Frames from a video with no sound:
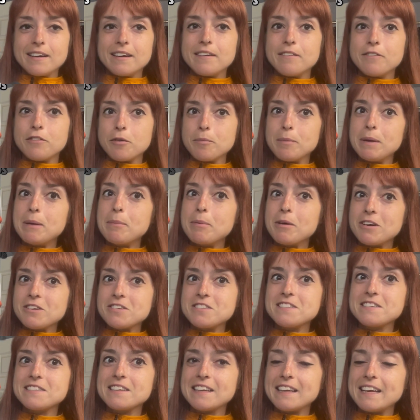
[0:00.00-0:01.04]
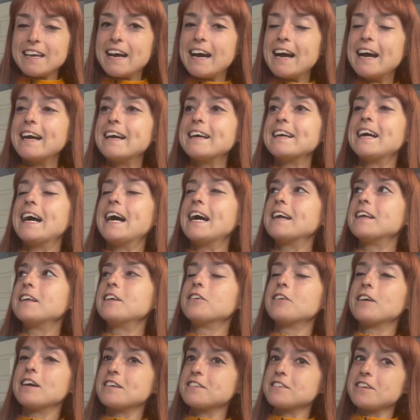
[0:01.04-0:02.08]
For me personally,
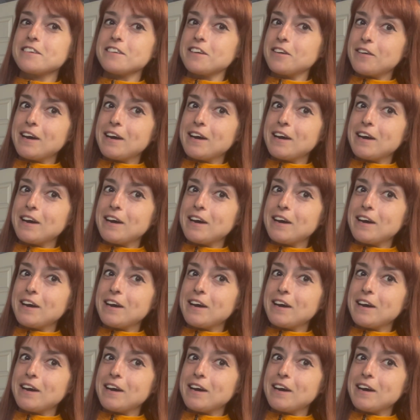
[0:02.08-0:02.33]
you guys all know,